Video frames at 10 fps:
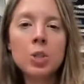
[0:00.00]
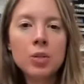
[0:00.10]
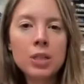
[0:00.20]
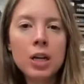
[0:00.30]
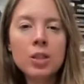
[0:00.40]
chest
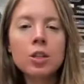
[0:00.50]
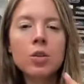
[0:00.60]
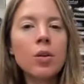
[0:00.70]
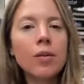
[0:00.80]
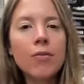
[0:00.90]
protector,
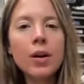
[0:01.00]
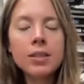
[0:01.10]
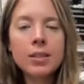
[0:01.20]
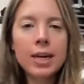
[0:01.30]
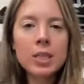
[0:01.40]
or a
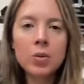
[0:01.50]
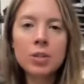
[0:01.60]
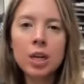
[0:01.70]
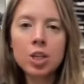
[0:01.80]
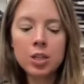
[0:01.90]
vest that has
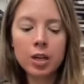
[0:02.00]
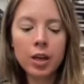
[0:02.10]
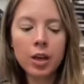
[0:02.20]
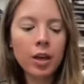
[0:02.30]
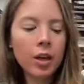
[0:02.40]
protection in
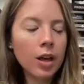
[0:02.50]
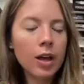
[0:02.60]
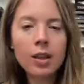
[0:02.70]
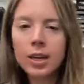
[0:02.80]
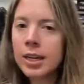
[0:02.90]
it,
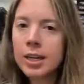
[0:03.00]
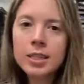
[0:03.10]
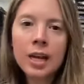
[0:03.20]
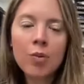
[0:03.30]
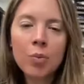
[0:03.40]

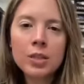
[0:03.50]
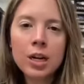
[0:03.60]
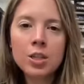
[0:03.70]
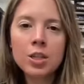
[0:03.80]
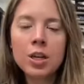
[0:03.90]
leggings that have
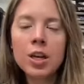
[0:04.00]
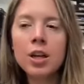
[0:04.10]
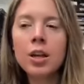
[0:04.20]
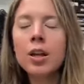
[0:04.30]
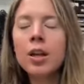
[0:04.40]
protection in
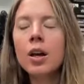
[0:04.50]
it,